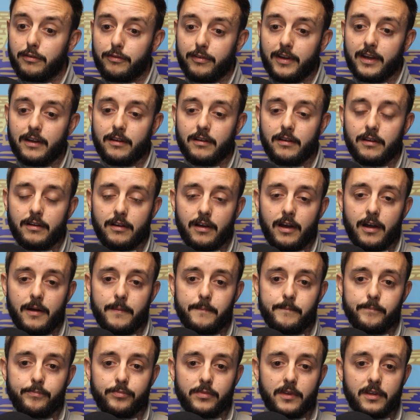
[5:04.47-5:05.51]
thing
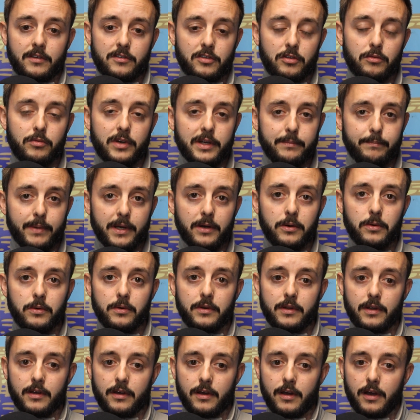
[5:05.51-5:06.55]
to
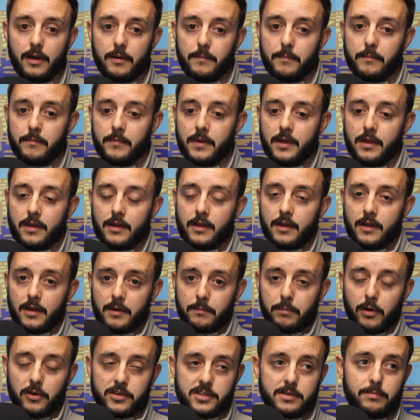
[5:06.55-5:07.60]
rebuild,
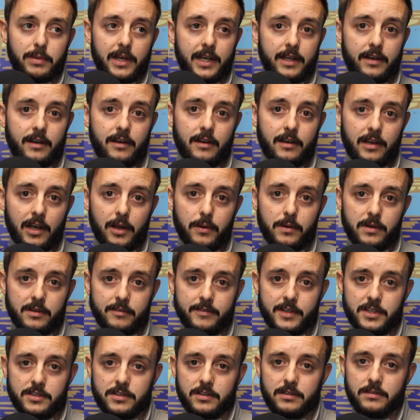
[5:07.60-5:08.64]
possibly in a lower
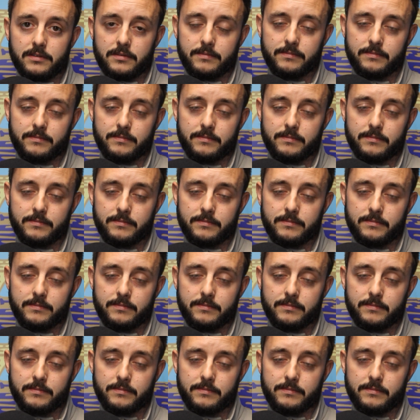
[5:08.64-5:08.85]
division.